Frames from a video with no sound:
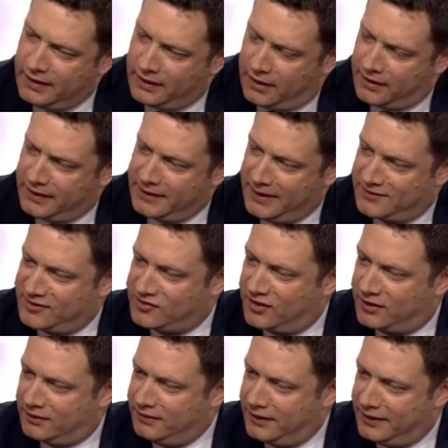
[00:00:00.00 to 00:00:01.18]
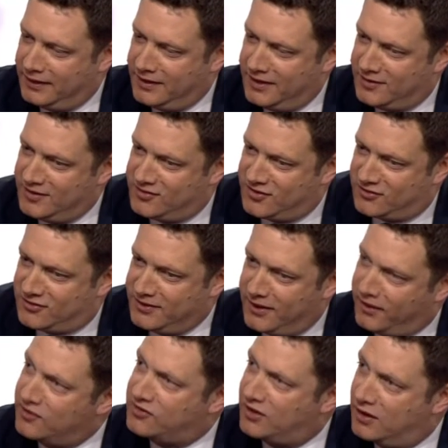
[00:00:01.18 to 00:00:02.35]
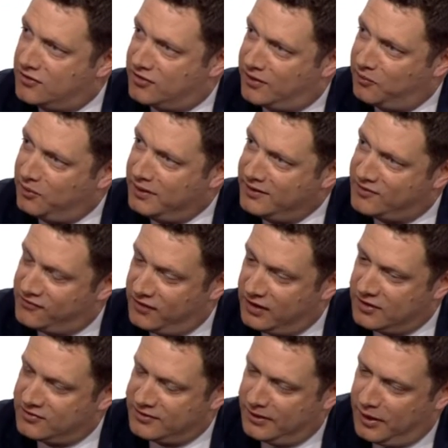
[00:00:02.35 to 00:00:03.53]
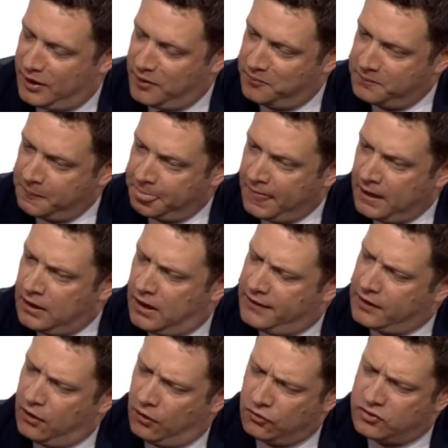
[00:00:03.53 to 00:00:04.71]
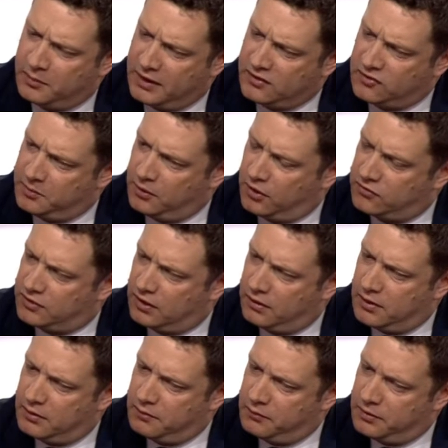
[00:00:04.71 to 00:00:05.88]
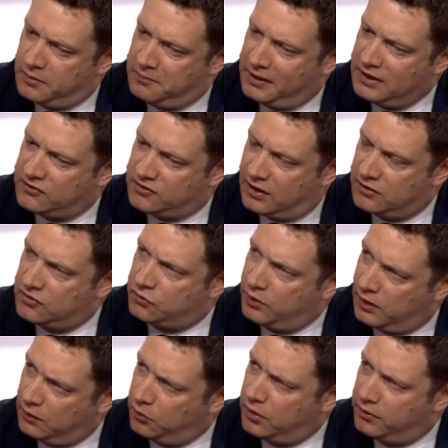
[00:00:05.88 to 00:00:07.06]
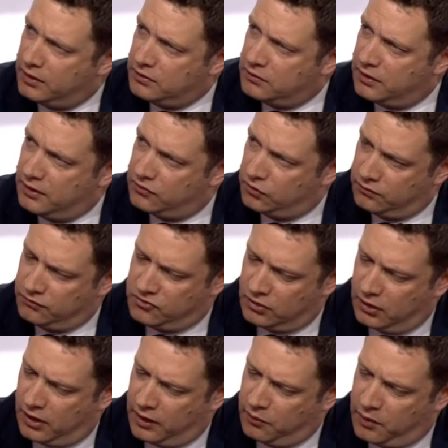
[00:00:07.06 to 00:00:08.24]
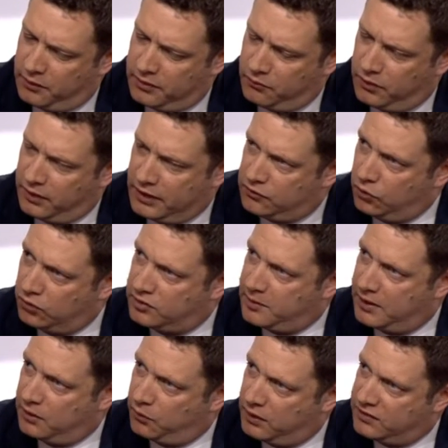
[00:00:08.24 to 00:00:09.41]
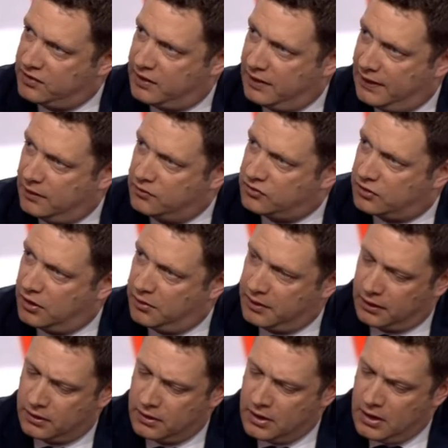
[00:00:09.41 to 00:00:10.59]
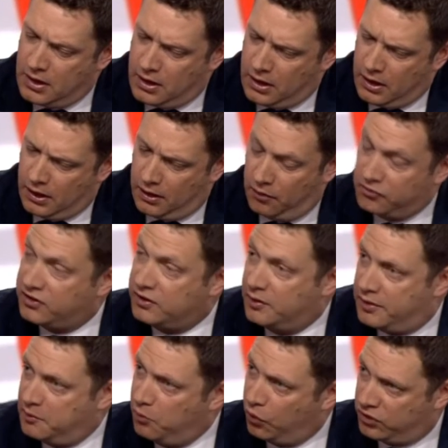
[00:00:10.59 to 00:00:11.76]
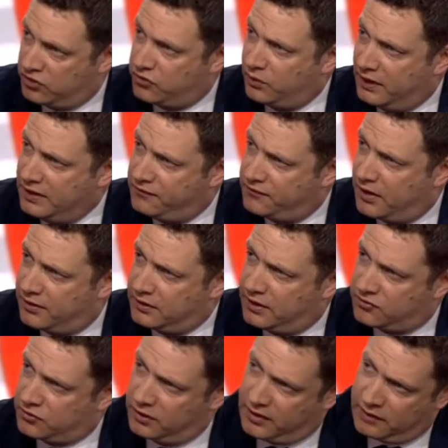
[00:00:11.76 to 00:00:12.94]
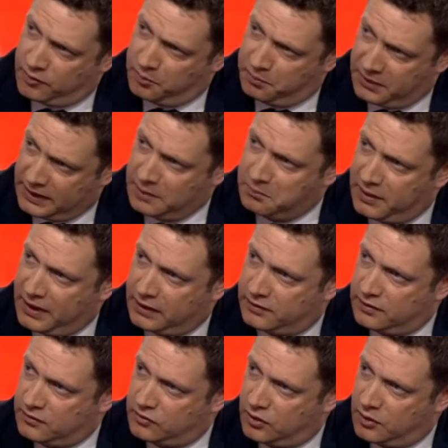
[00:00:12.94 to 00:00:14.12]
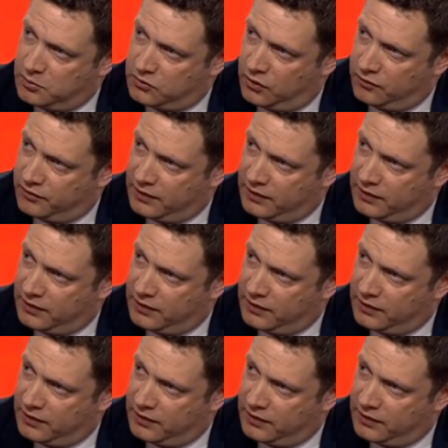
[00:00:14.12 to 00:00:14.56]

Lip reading: and I think, yes, exactly that. It's just another challenge I think we need to face. I think ultimately, to be honest, though, the main challenges really were in sort of July when they talked about the wear and tear allowance going. Obviously, the mortgage relief, I think that's going to have a big impact in terms of